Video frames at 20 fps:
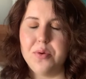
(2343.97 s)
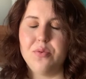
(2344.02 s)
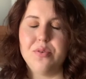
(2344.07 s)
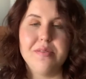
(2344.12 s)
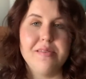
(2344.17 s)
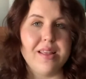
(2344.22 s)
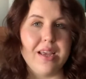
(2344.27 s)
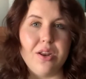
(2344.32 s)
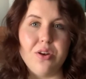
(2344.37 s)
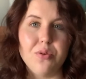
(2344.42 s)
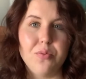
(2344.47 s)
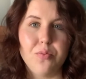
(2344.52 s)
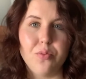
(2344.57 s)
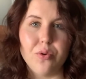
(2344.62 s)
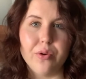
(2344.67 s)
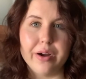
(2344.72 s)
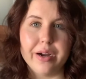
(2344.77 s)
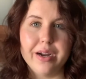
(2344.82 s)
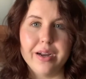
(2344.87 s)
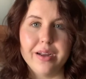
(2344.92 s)
will say no
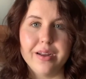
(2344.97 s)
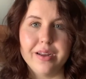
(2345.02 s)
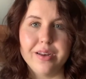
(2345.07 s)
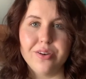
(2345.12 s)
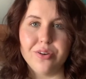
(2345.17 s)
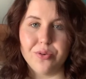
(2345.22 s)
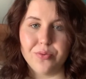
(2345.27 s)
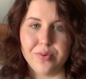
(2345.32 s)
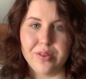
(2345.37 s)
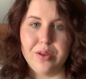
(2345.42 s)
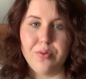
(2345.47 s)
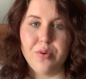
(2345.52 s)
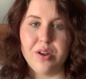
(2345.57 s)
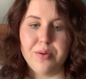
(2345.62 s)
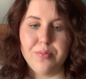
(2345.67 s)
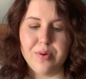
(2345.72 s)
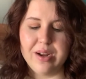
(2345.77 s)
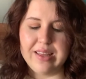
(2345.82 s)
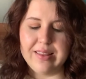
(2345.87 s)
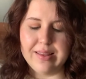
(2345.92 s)
more. Don't really want to
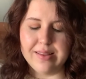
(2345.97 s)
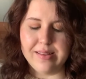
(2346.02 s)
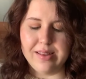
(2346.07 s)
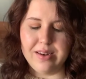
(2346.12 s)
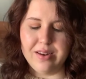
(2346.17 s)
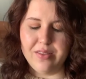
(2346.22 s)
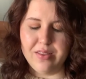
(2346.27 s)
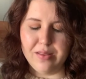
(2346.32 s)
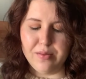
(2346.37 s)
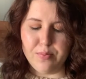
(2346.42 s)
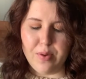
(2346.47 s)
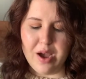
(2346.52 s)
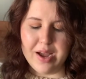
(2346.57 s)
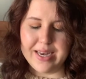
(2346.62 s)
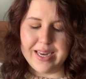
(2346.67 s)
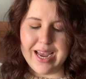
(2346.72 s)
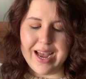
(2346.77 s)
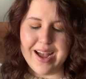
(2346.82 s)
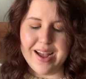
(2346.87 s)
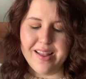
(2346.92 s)
bring this into this
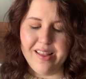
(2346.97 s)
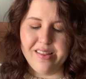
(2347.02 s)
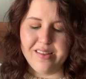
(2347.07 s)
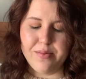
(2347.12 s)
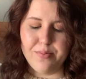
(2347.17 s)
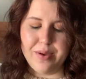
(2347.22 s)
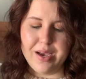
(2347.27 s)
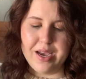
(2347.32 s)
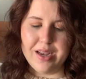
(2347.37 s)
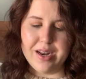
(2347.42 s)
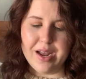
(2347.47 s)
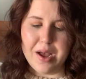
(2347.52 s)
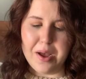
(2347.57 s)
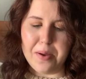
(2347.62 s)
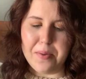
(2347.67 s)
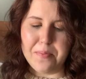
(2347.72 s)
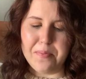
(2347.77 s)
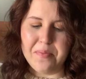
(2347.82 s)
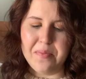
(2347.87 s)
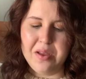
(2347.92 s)
podcast, but
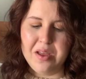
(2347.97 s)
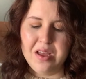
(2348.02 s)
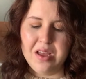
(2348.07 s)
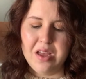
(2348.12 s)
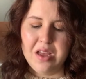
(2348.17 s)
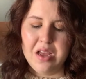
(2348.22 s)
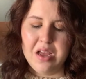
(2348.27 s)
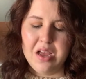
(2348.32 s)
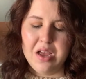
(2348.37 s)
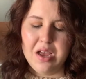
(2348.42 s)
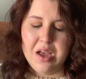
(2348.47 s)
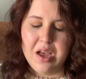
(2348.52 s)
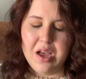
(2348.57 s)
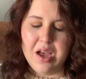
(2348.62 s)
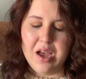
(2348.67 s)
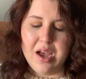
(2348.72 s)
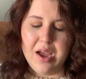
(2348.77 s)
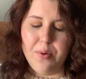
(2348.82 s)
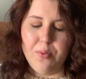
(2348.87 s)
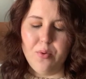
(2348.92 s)

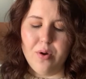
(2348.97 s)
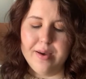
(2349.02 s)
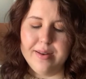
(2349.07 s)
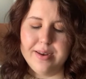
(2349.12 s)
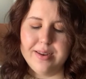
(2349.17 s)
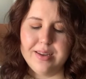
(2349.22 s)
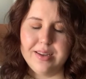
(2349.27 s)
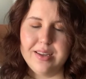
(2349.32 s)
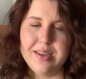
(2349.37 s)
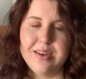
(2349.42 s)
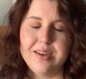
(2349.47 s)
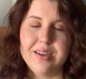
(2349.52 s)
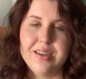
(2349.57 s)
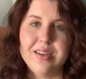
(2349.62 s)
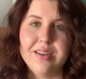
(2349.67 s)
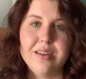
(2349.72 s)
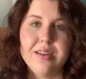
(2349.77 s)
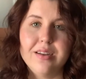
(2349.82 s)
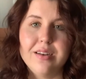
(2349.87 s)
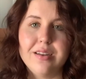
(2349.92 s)
I wanted
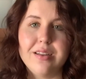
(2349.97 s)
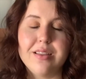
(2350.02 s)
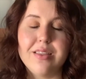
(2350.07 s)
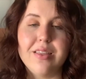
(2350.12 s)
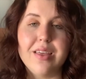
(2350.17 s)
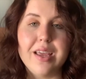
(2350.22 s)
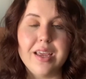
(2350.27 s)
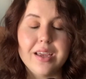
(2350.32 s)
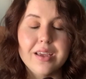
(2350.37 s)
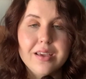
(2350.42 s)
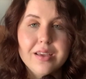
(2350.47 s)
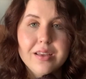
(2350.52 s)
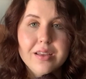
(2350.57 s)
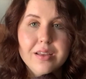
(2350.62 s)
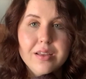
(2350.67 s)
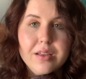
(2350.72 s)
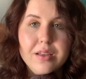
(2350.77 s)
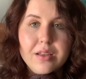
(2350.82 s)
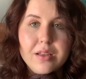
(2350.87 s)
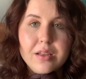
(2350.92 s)
to think
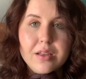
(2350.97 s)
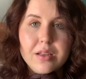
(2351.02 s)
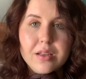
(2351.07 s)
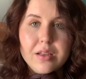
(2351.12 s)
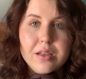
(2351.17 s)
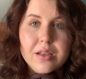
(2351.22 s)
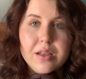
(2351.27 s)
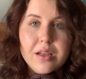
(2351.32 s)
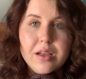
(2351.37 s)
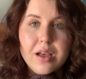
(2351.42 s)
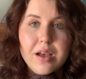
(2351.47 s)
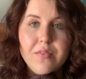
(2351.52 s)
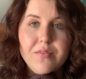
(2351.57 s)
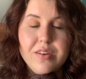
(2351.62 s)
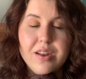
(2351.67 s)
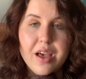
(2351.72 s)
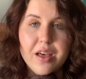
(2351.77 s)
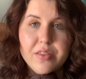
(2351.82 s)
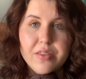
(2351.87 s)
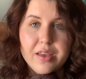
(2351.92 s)
of
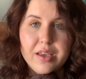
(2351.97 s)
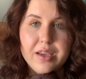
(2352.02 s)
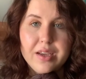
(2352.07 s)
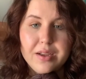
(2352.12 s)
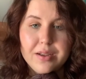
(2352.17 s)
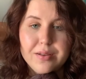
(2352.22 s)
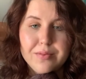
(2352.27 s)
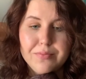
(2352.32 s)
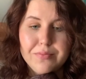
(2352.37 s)
nothing.